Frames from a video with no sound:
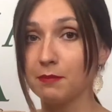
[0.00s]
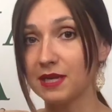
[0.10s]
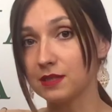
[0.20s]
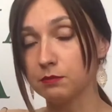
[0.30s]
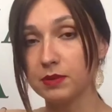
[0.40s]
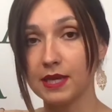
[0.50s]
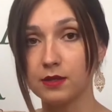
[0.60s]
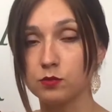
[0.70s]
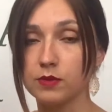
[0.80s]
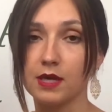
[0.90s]
metal
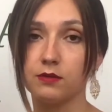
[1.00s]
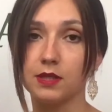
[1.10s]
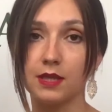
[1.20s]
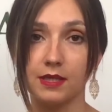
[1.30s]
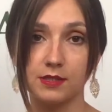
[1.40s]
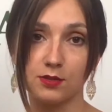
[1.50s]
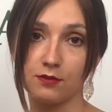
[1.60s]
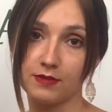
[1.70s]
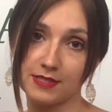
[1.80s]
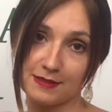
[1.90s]
plate without a glass
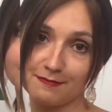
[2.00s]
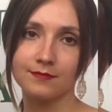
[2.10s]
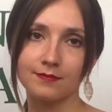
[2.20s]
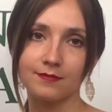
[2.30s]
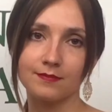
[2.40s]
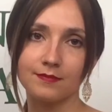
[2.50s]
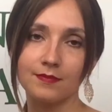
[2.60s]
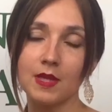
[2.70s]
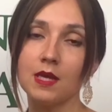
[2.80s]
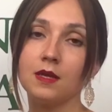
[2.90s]
surface.
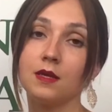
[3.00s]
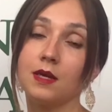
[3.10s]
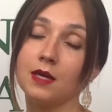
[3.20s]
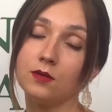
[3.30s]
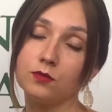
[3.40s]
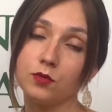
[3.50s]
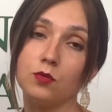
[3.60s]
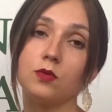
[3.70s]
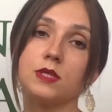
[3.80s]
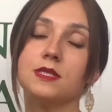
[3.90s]
And of
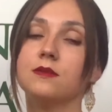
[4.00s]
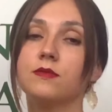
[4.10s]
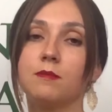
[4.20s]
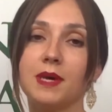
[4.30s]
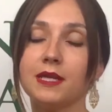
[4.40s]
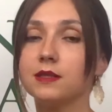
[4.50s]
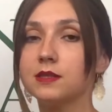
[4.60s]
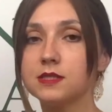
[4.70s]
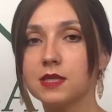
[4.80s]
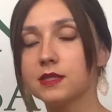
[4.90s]
course, if the metal
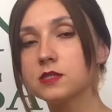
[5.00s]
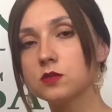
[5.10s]
is not